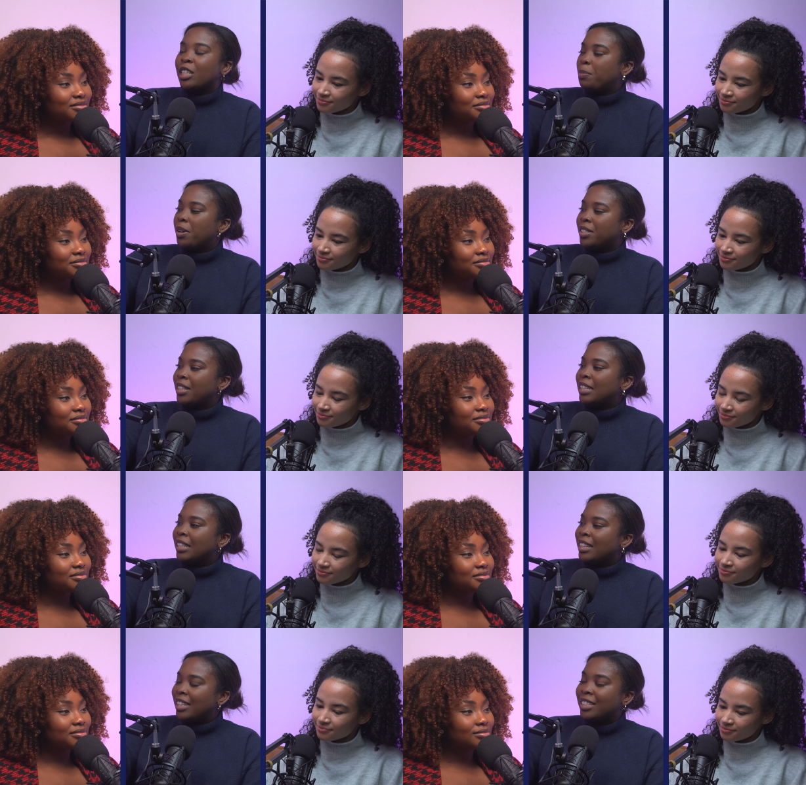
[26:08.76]
Speaker 1: this
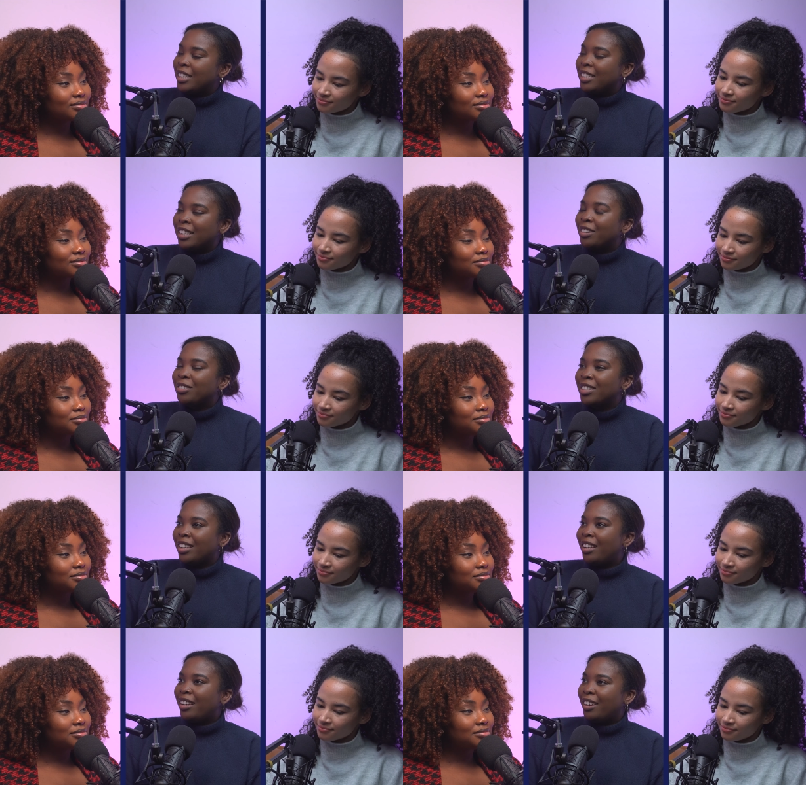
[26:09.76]
person these details.
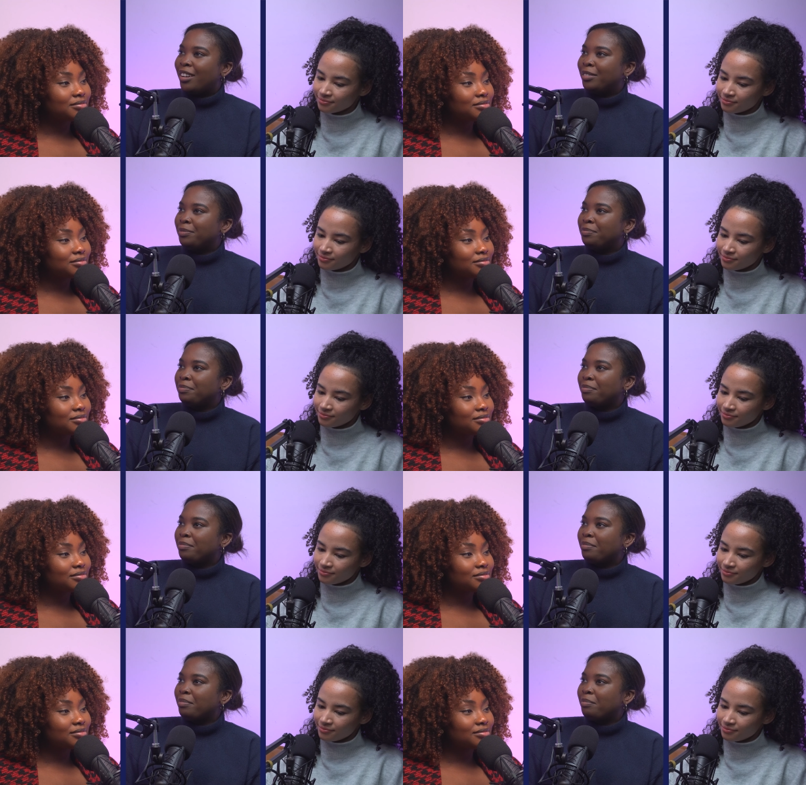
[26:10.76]
Um,
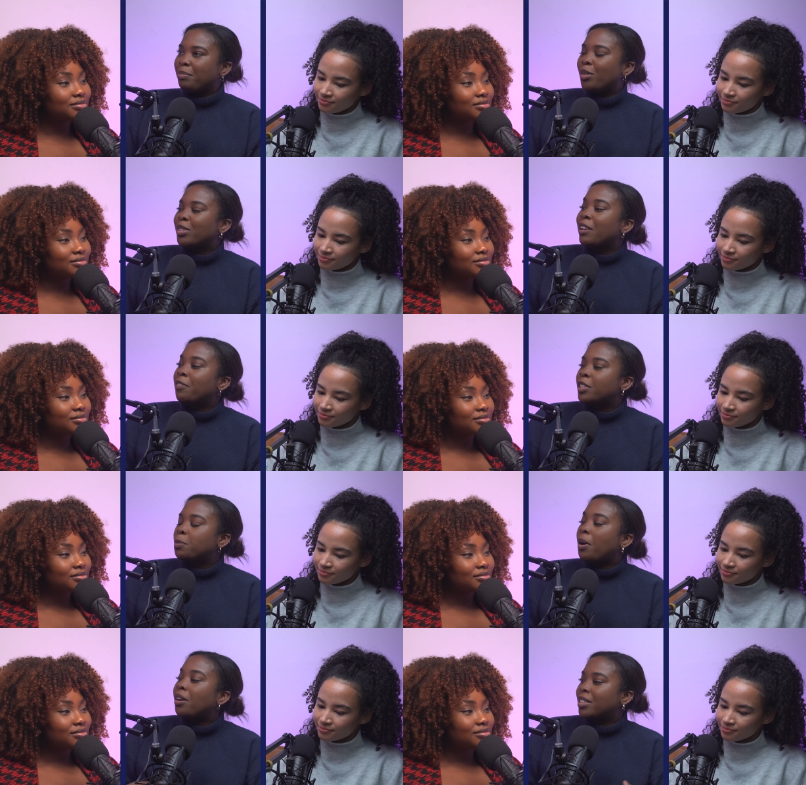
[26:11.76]
because they've
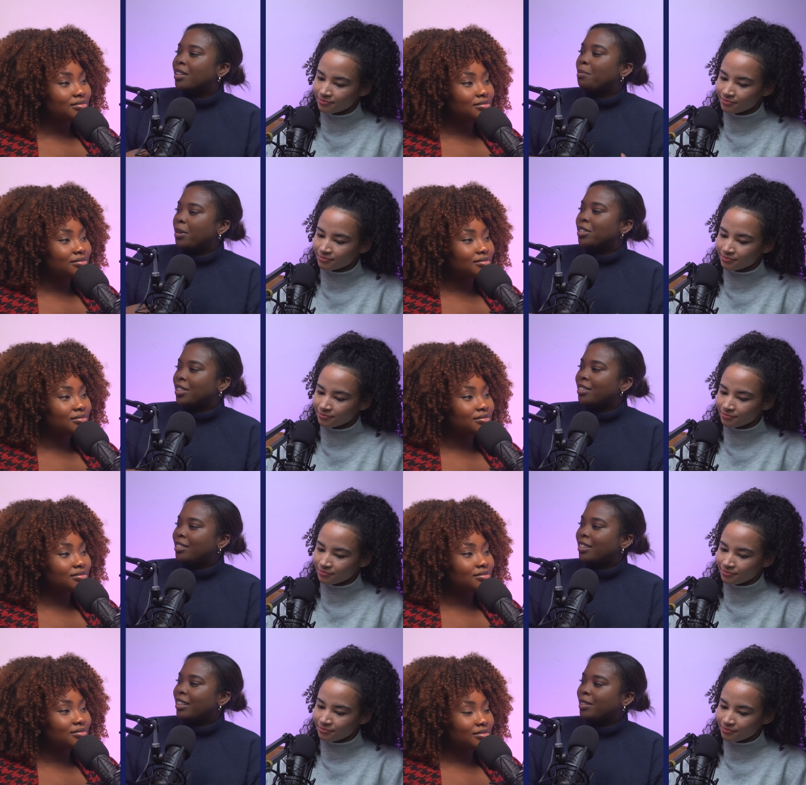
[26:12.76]
sparked an emotion
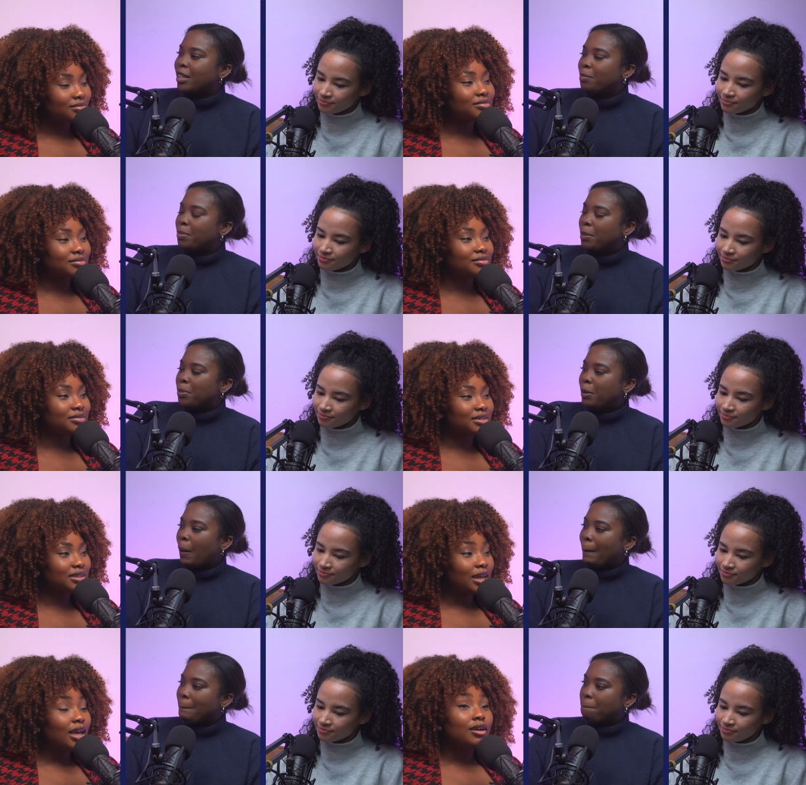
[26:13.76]
in, in people.
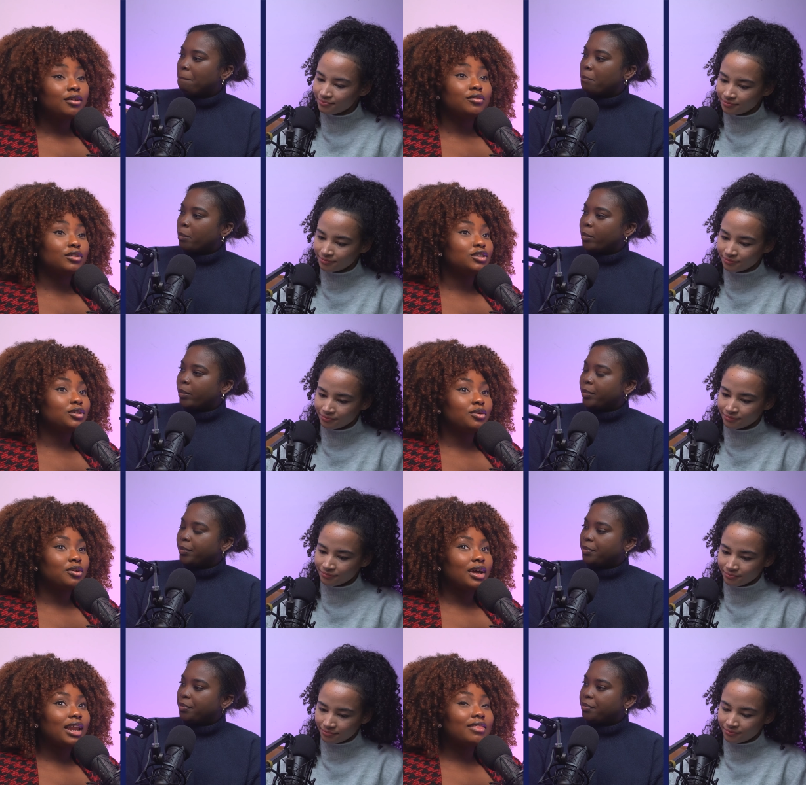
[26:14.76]
Speaker 2: Mm. for
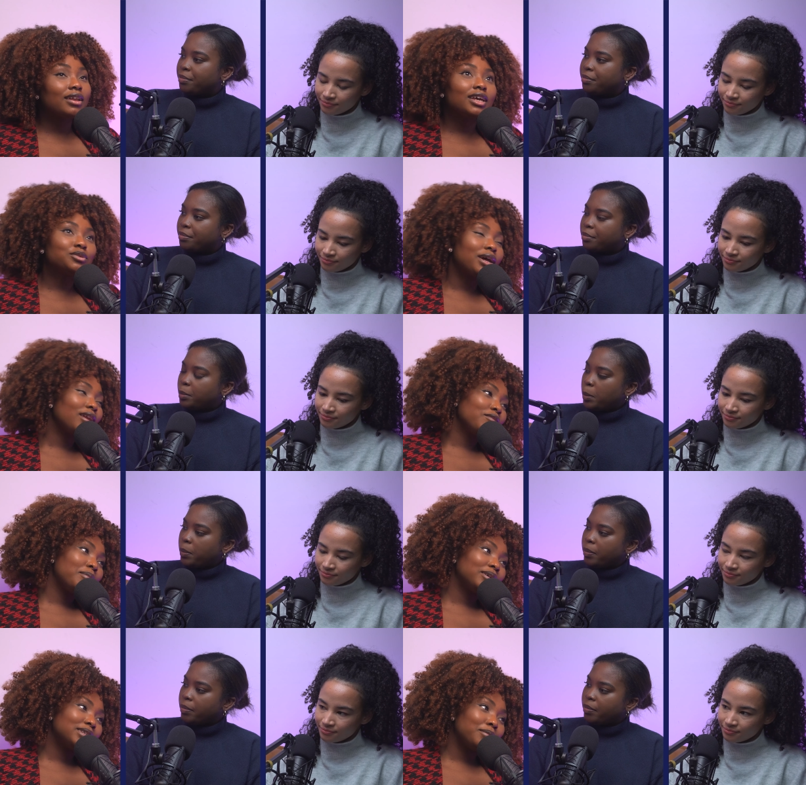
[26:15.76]
sure. And I think that's what I love
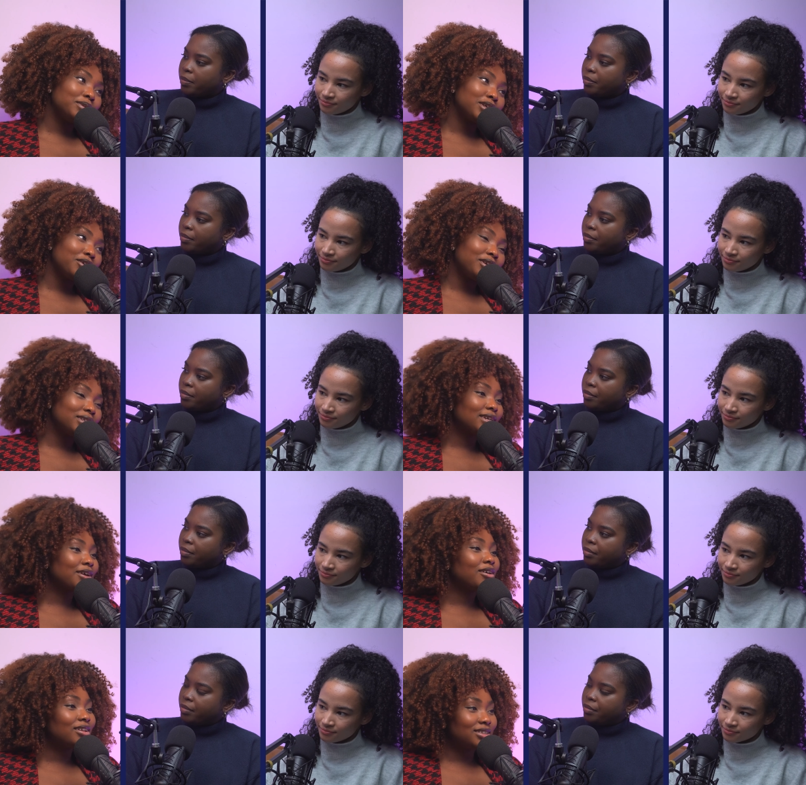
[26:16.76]
about cybersecurity, is
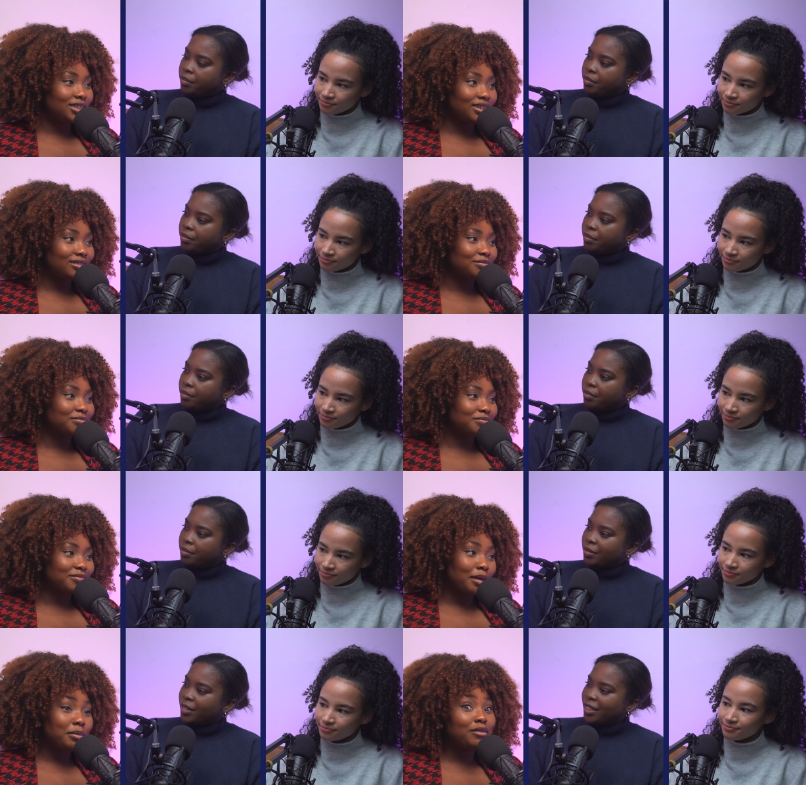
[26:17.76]
psychology.
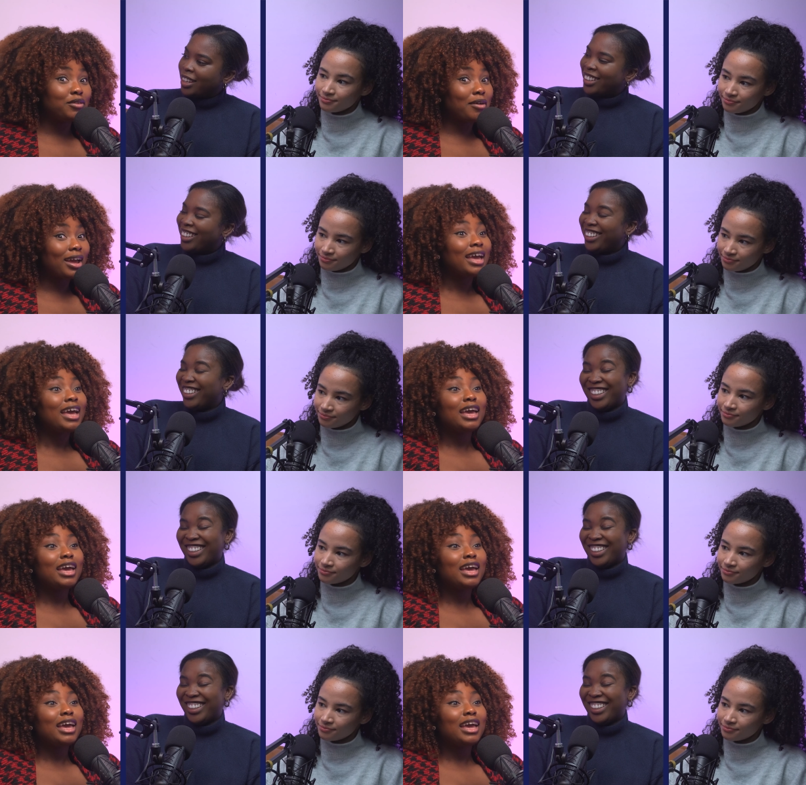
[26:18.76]
I mean, if you like, yeah.